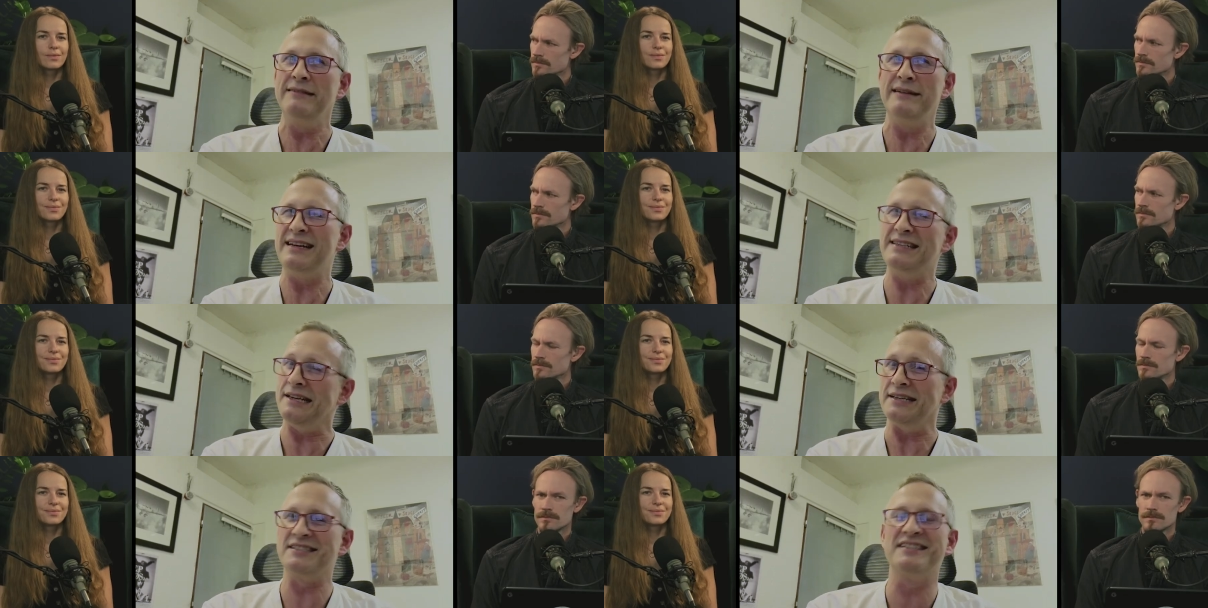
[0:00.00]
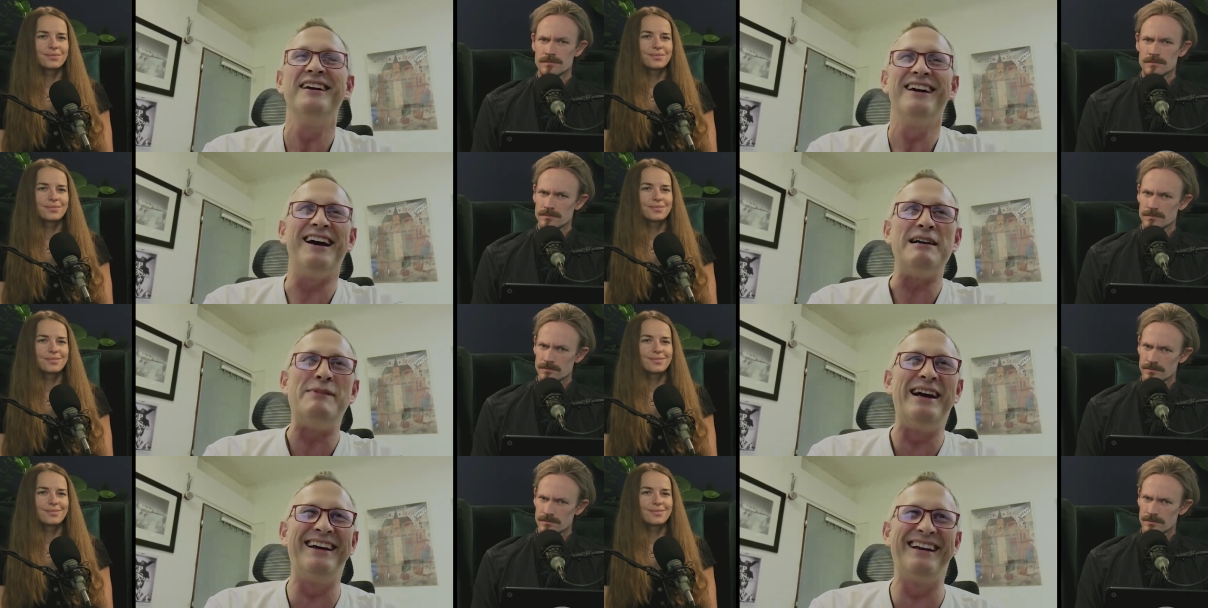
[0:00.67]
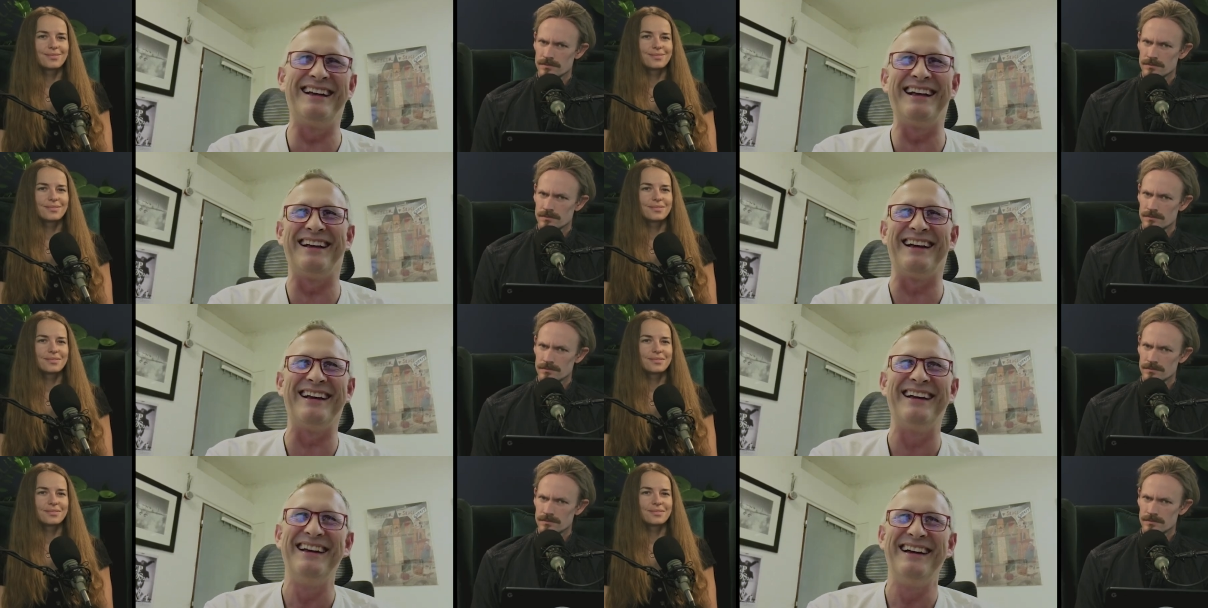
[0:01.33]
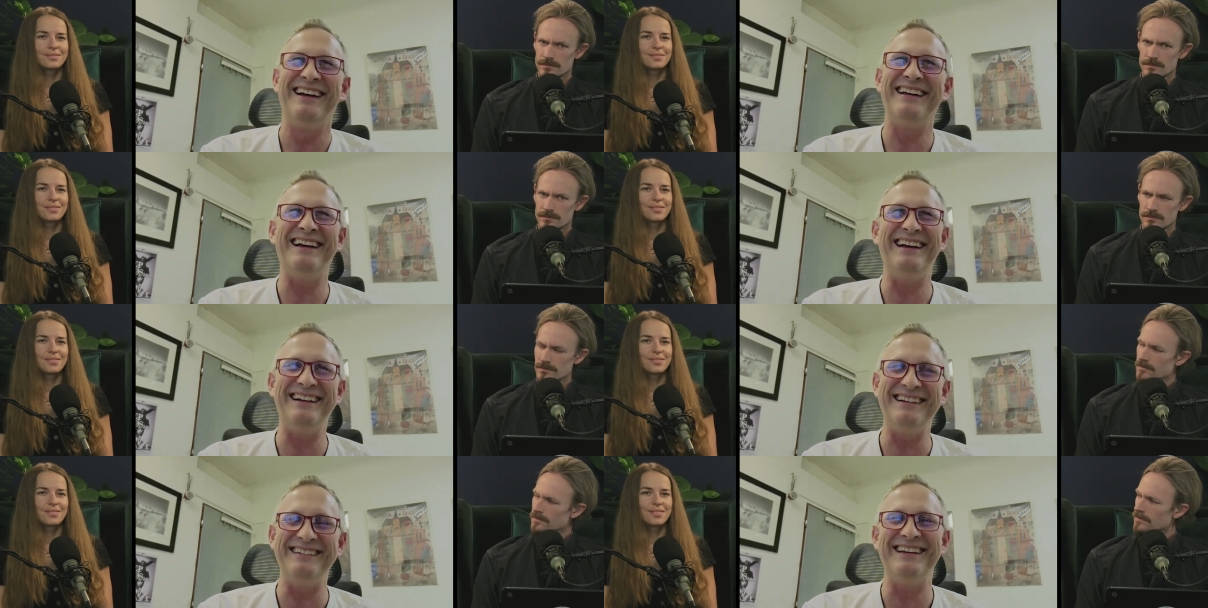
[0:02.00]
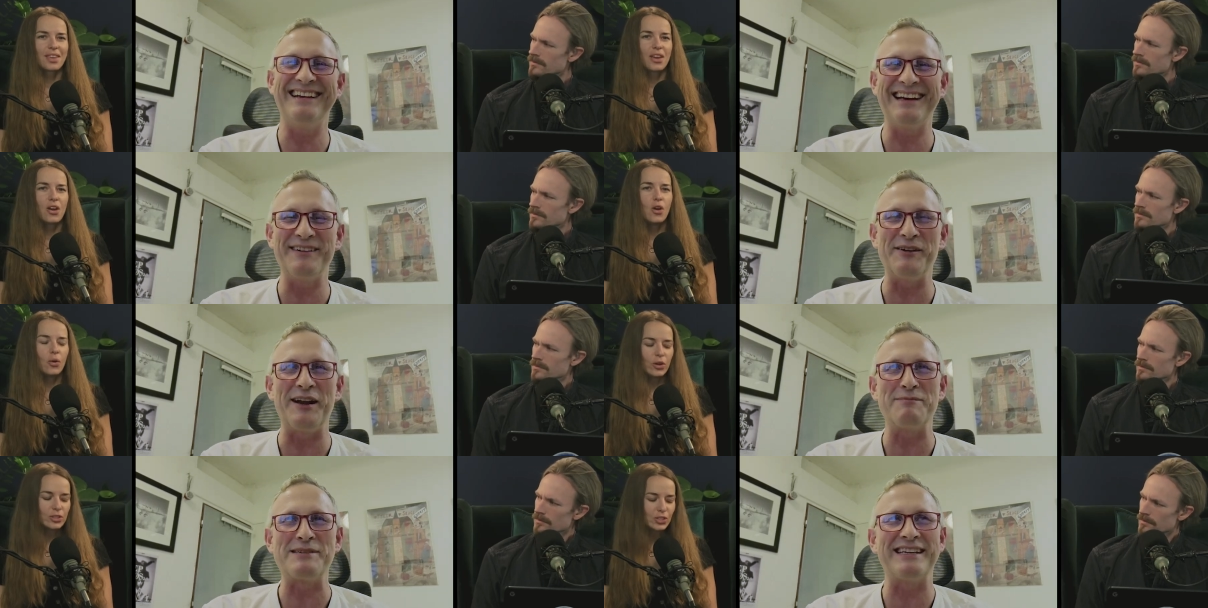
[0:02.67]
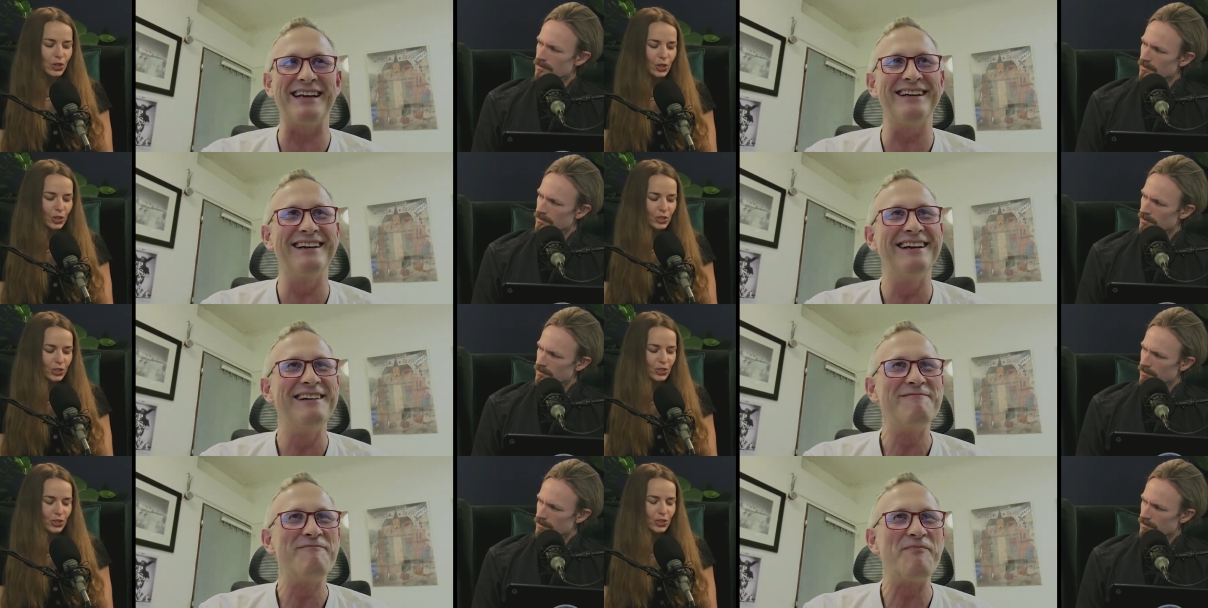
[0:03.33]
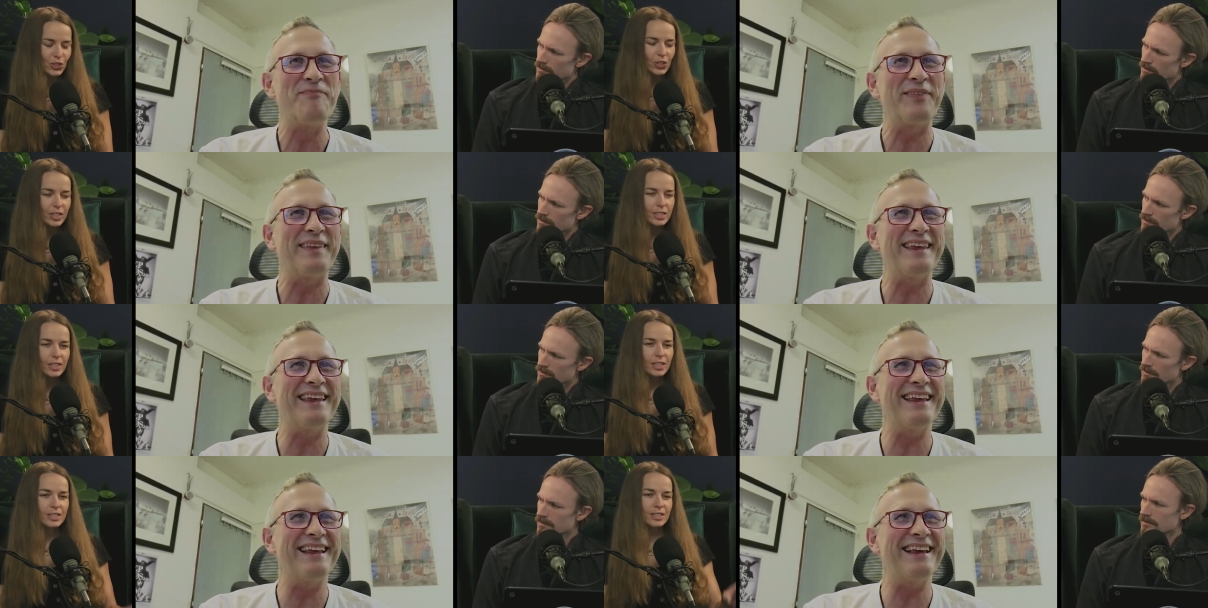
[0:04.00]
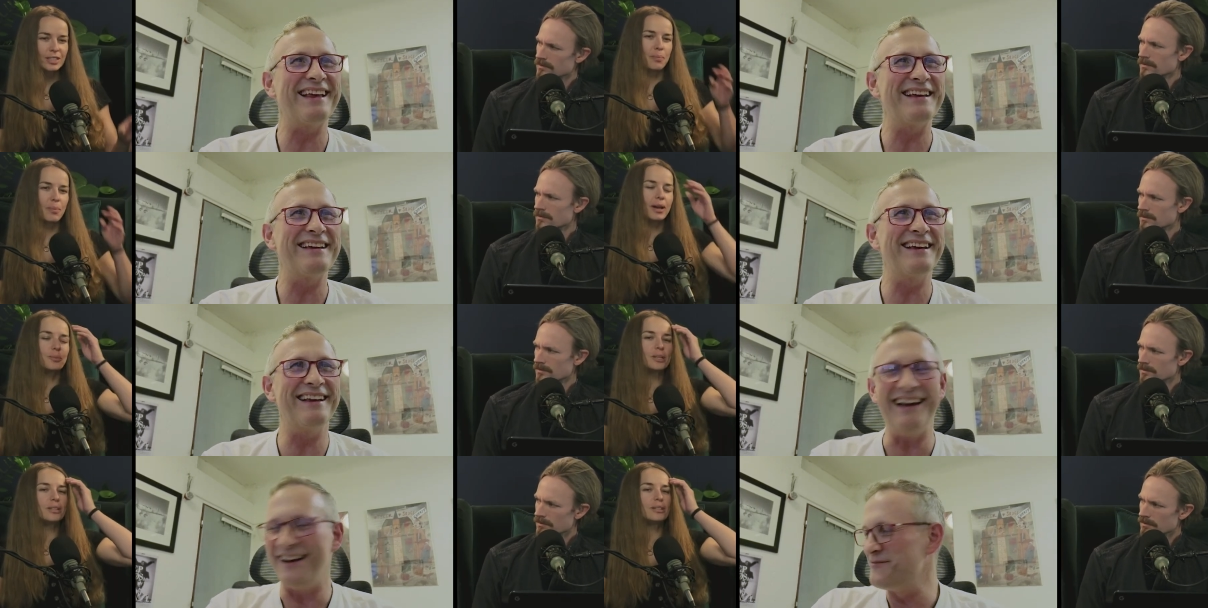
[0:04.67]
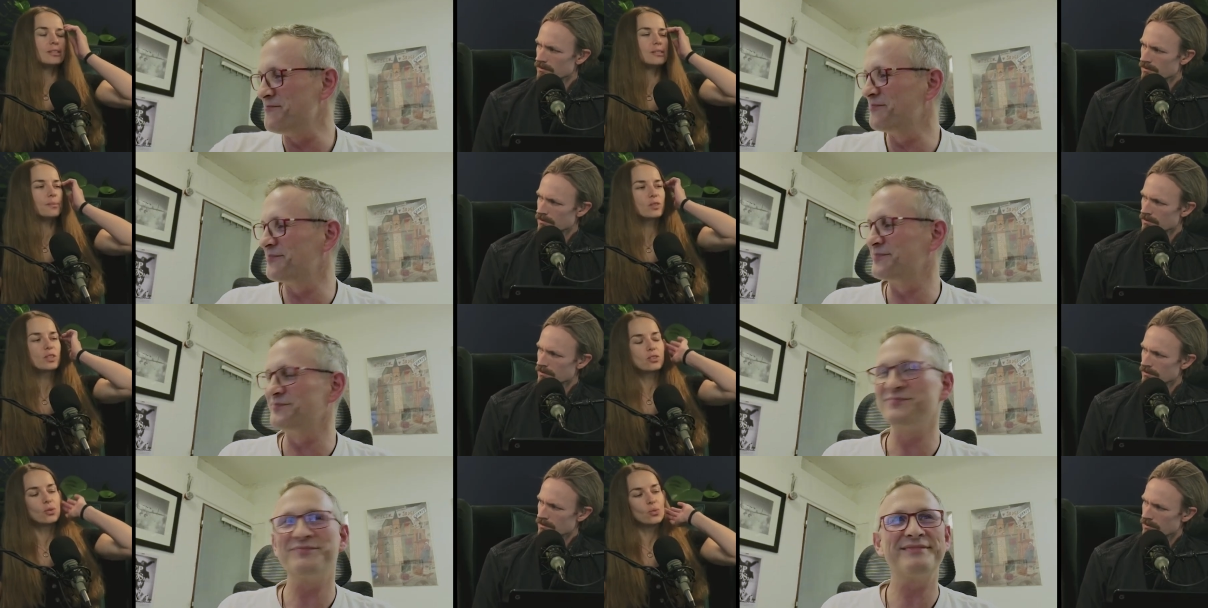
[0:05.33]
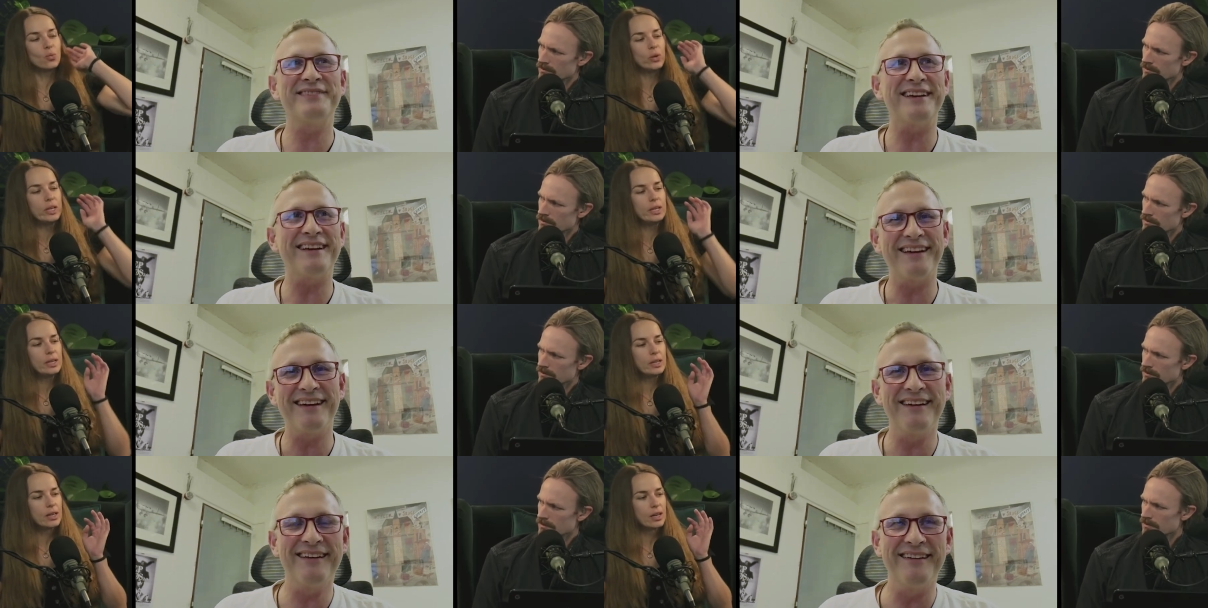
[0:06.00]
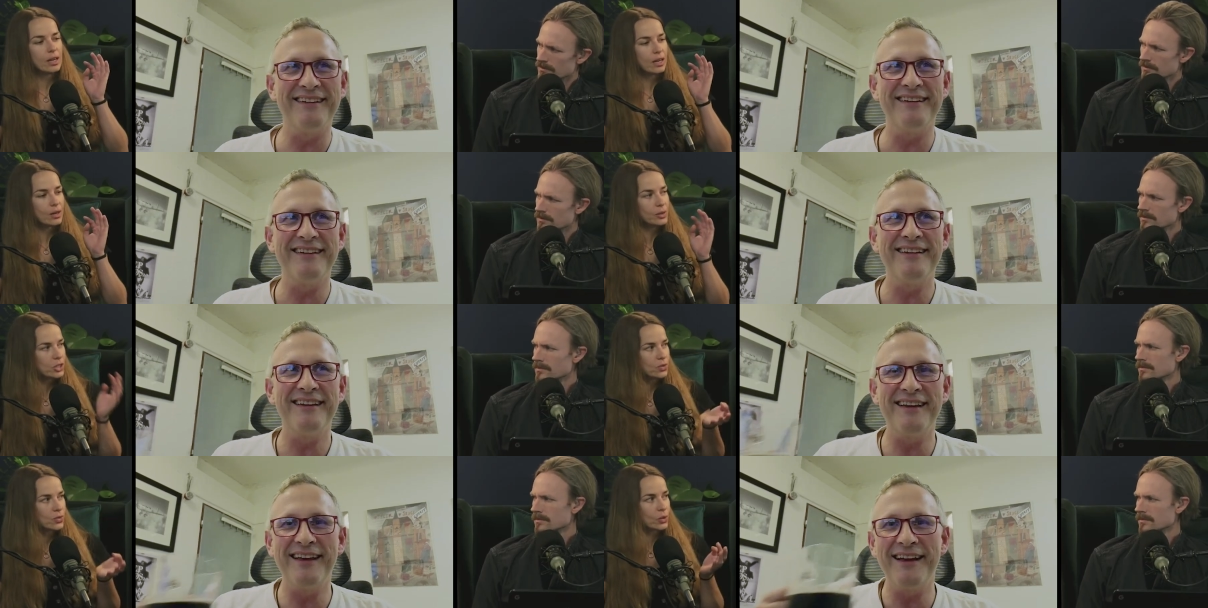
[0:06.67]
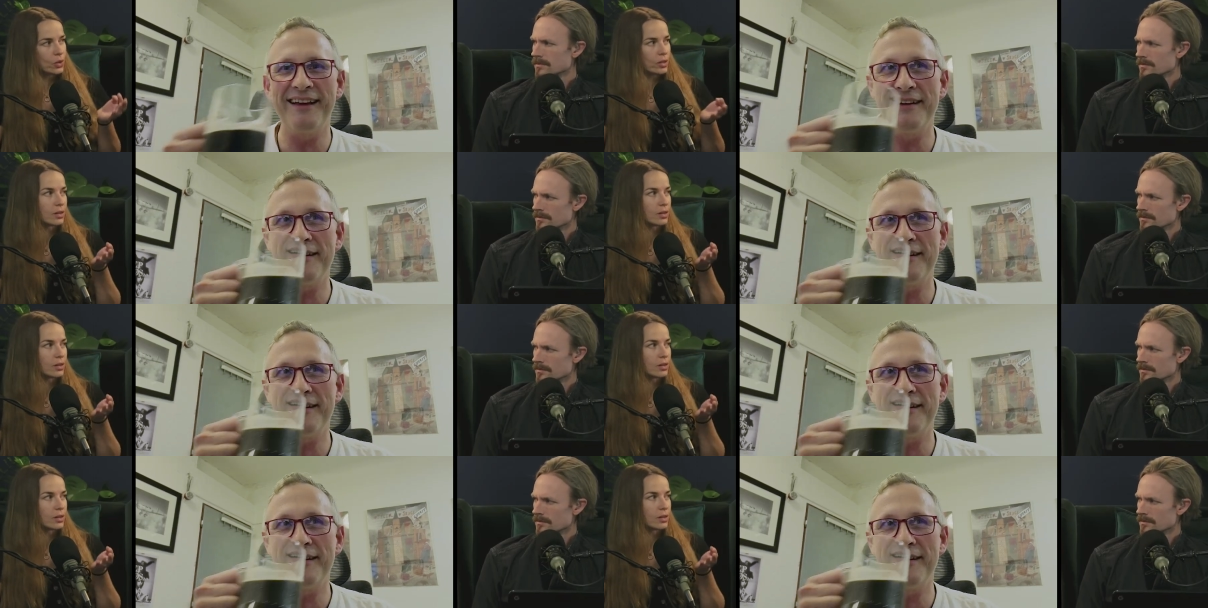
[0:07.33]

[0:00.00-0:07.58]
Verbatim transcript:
Speaker 1: that exists. And they get all upset. So let's take a step back.
Speaker 2: Because, yeah. So we just recorded a